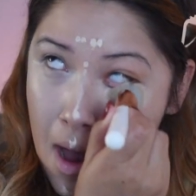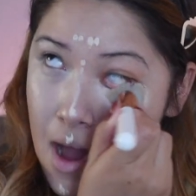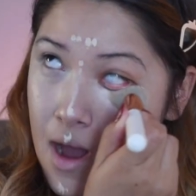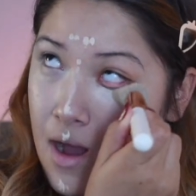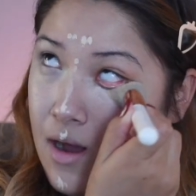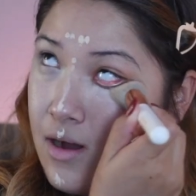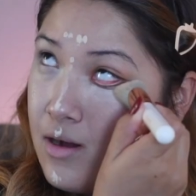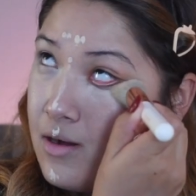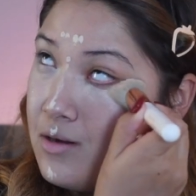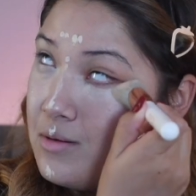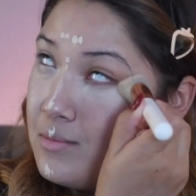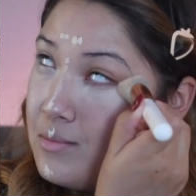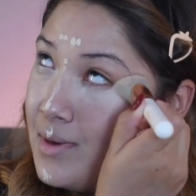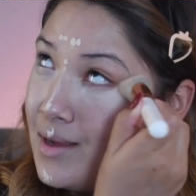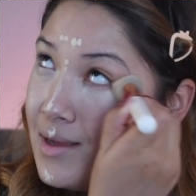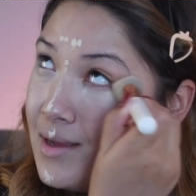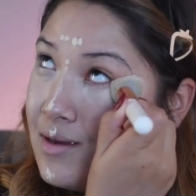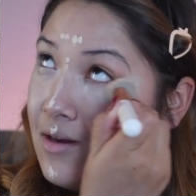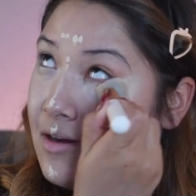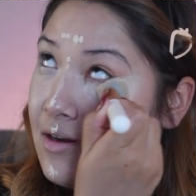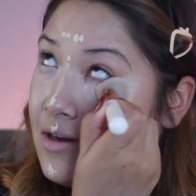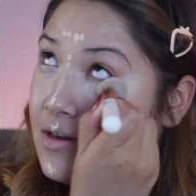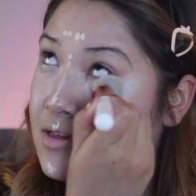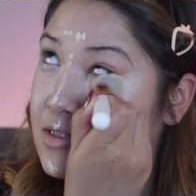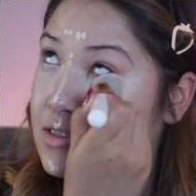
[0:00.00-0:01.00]
Oh my
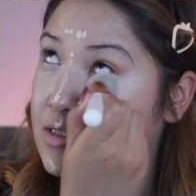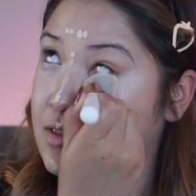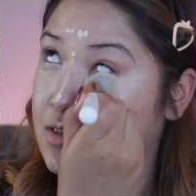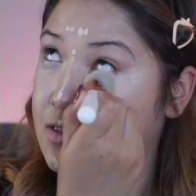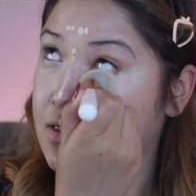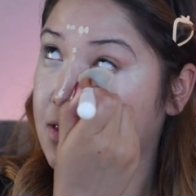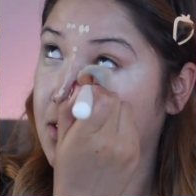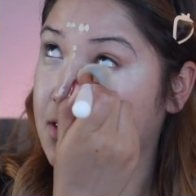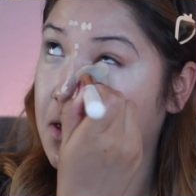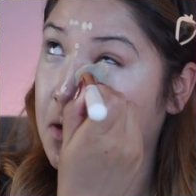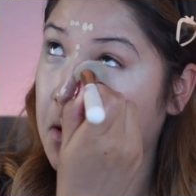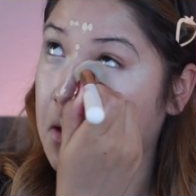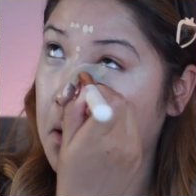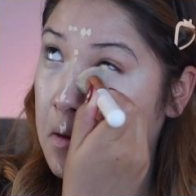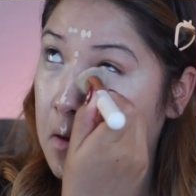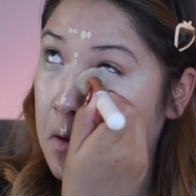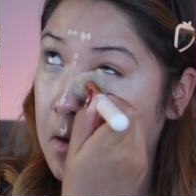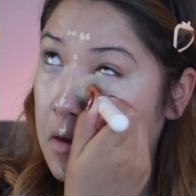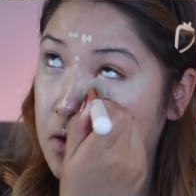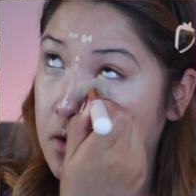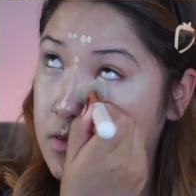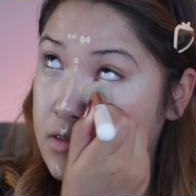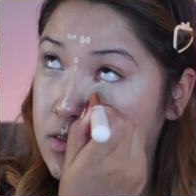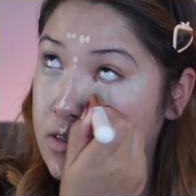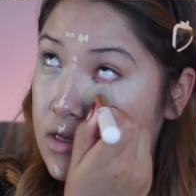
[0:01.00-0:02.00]
gosh.
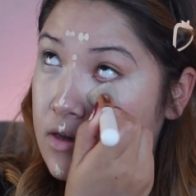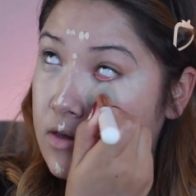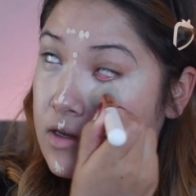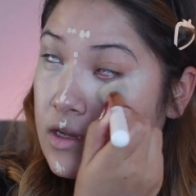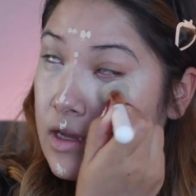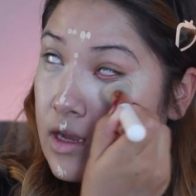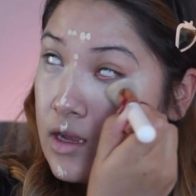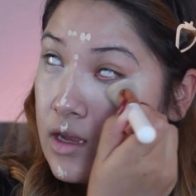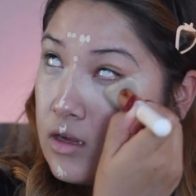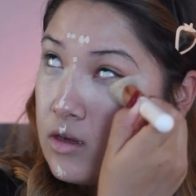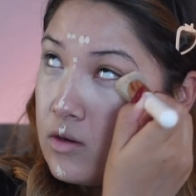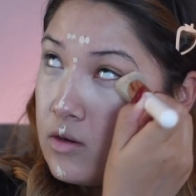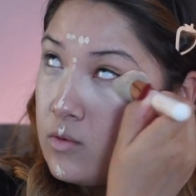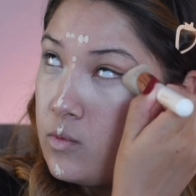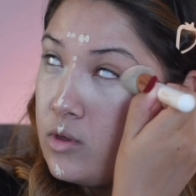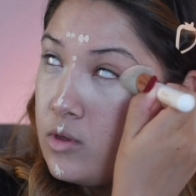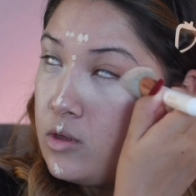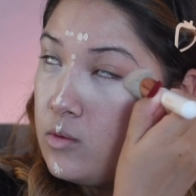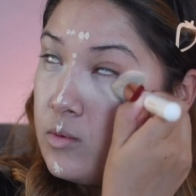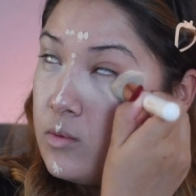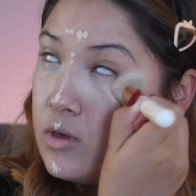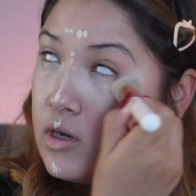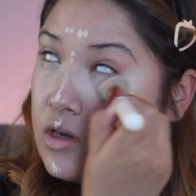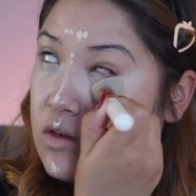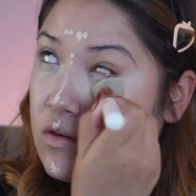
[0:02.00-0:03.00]
It's okay,
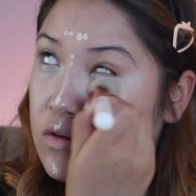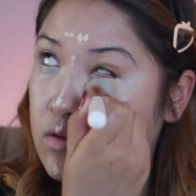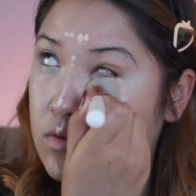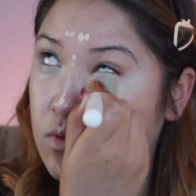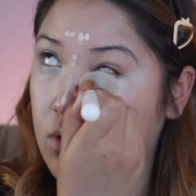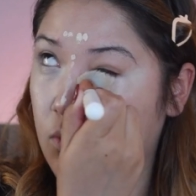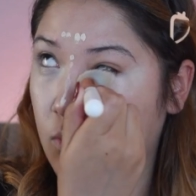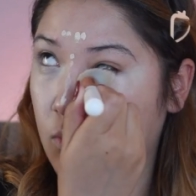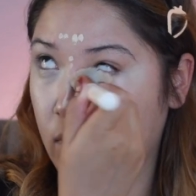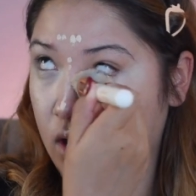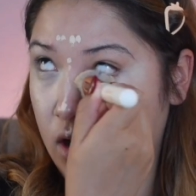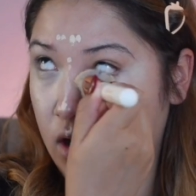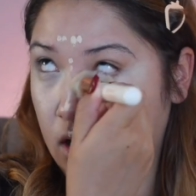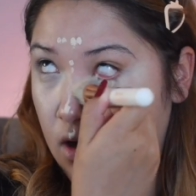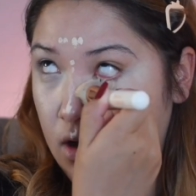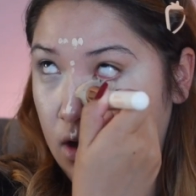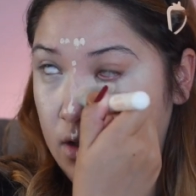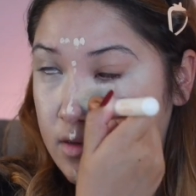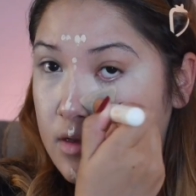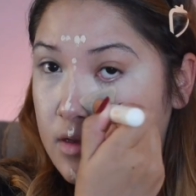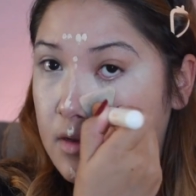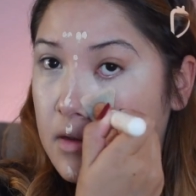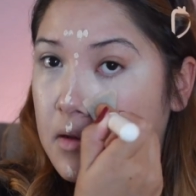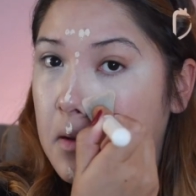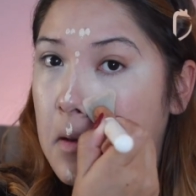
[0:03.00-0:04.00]
we'll work with what we
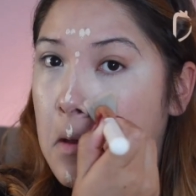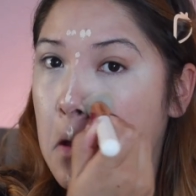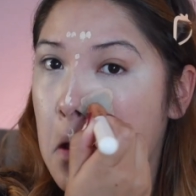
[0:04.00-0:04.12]
got.